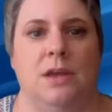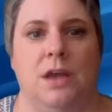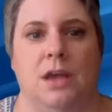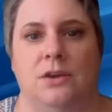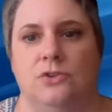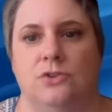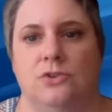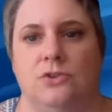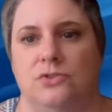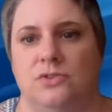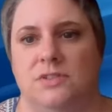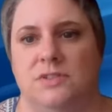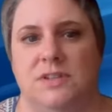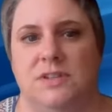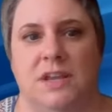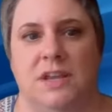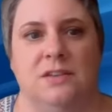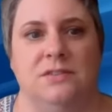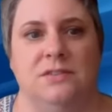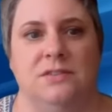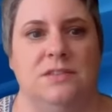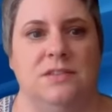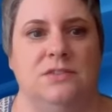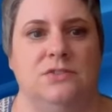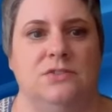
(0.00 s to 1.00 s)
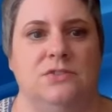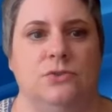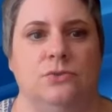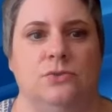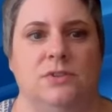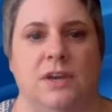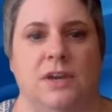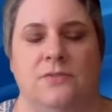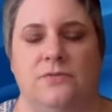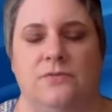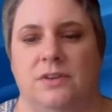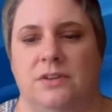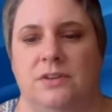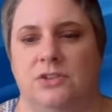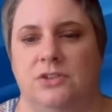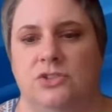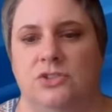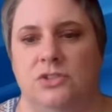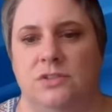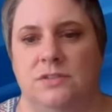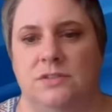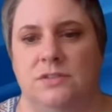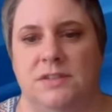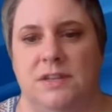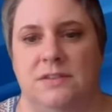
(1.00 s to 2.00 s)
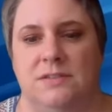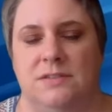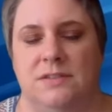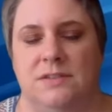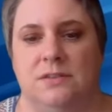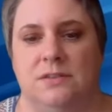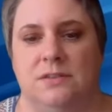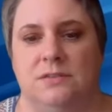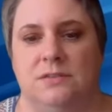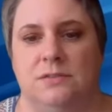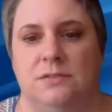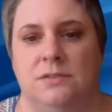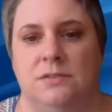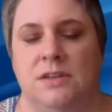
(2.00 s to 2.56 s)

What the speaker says: understands these new definitions as it